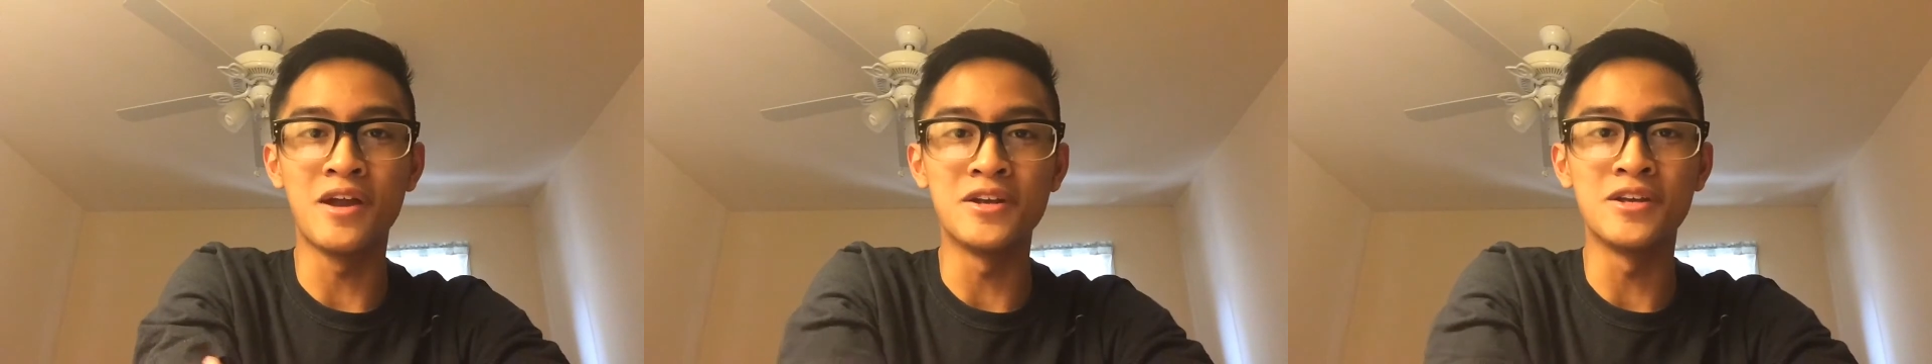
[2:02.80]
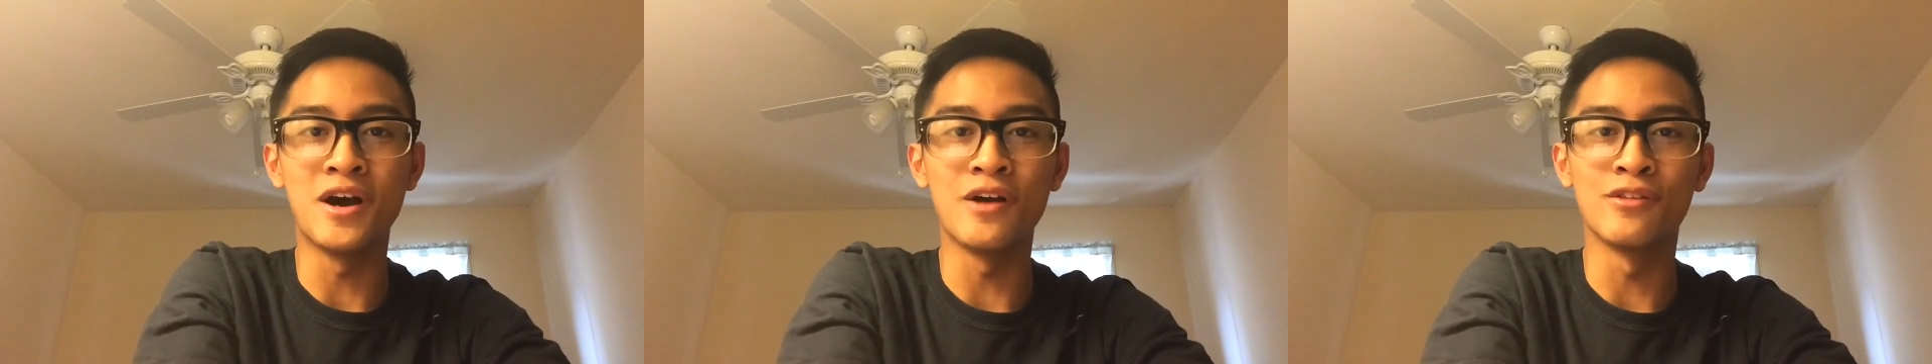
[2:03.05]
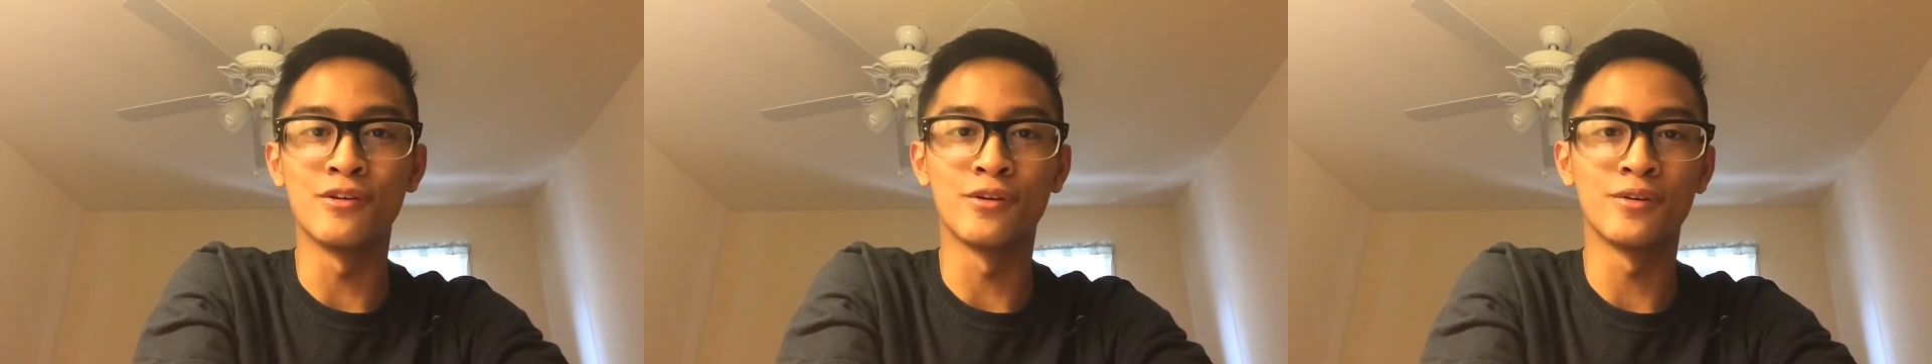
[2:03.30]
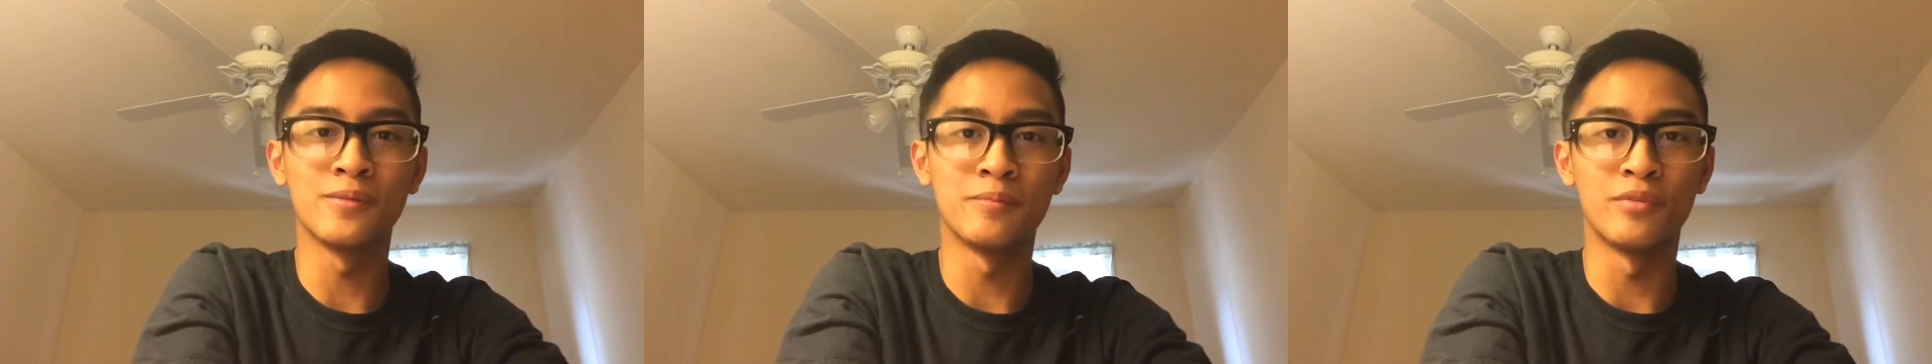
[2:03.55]
any
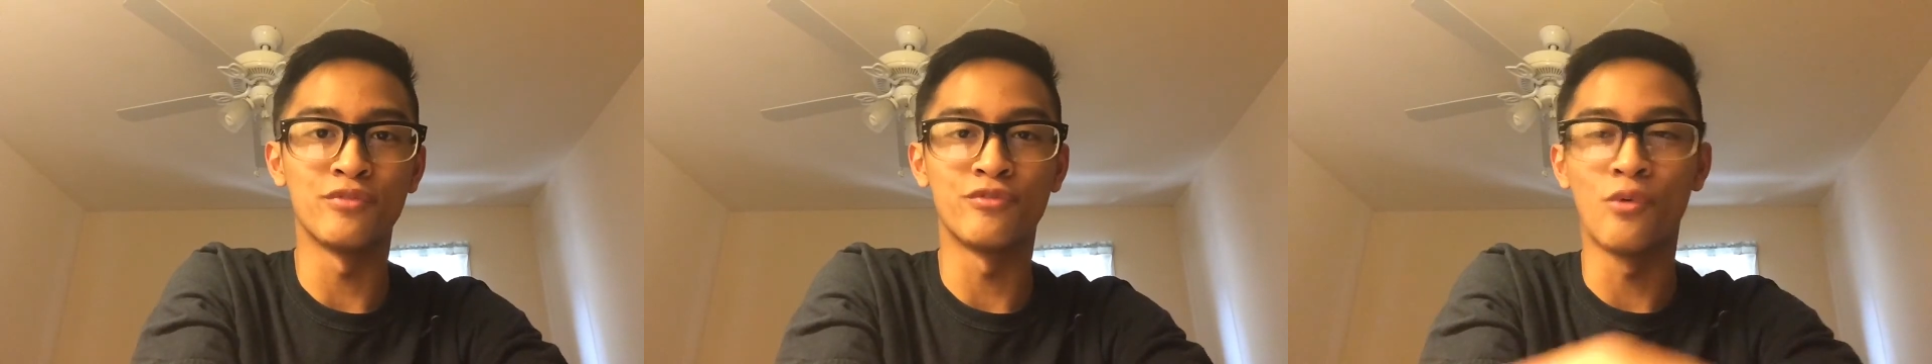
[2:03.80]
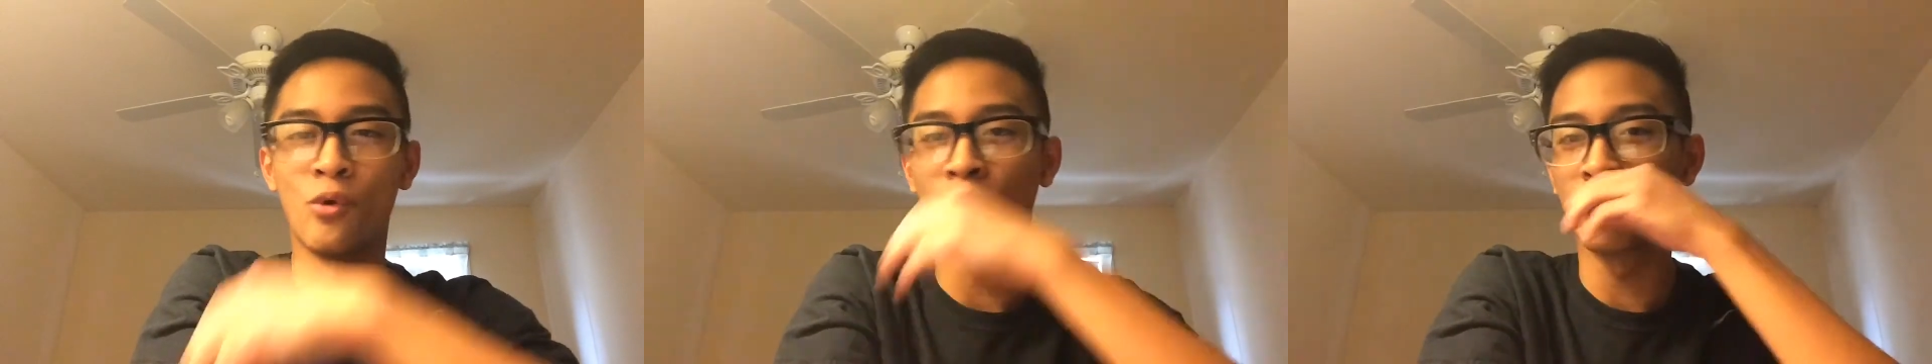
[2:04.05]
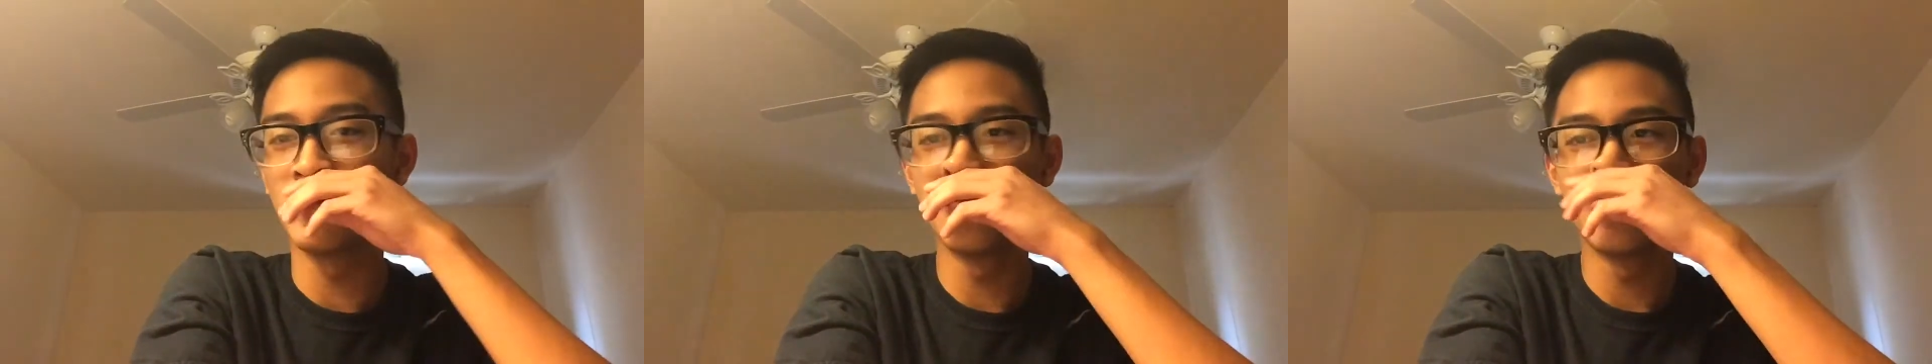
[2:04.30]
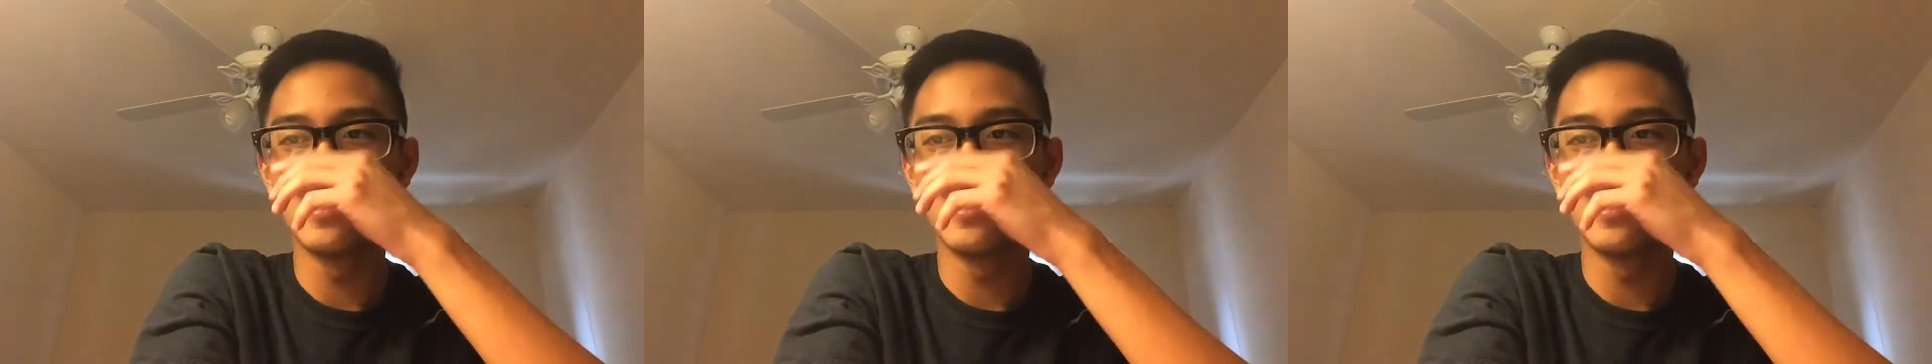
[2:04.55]
other before.